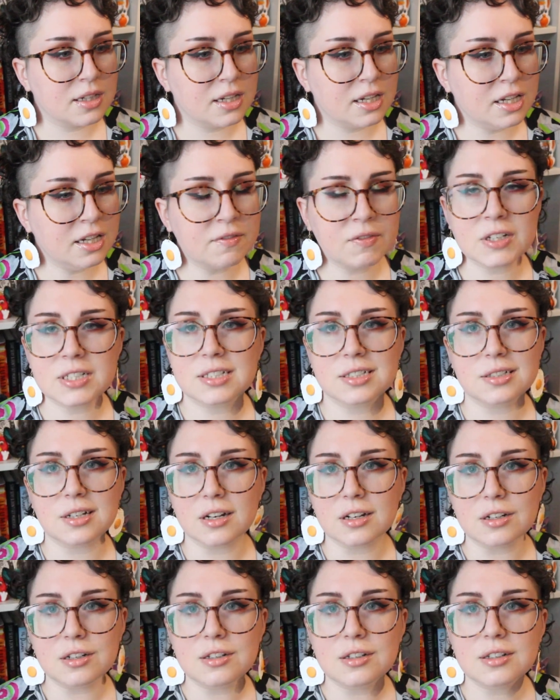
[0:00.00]
even
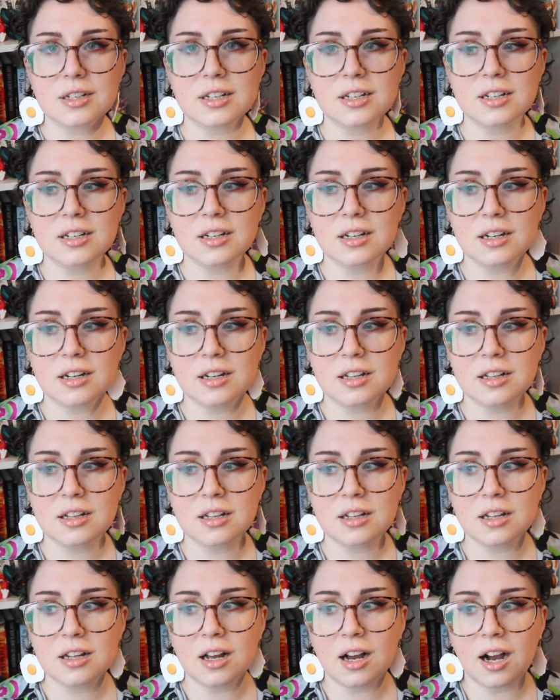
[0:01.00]
still,
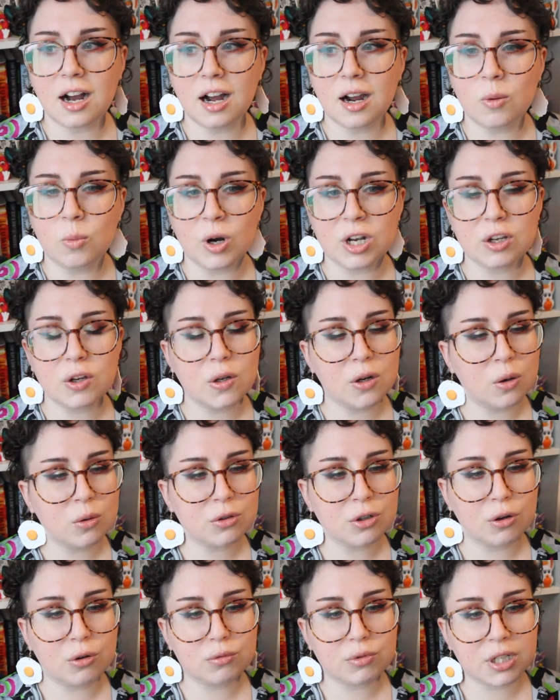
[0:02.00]
when you
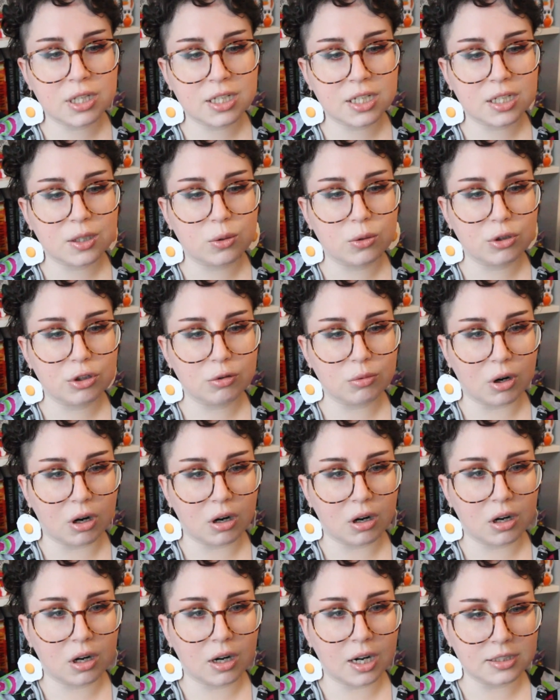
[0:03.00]
don't know really who you are